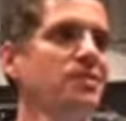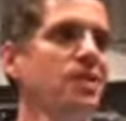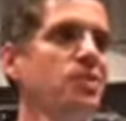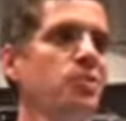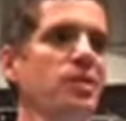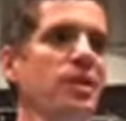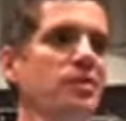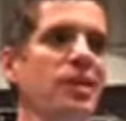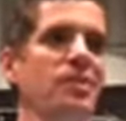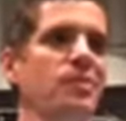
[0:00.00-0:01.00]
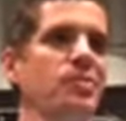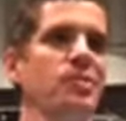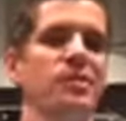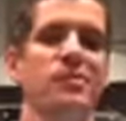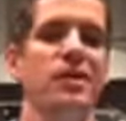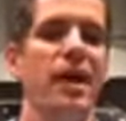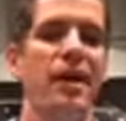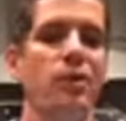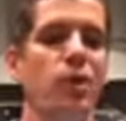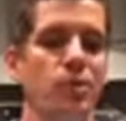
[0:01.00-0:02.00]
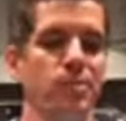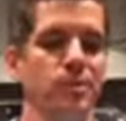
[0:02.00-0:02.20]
Because without that, we wouldn't even have hope.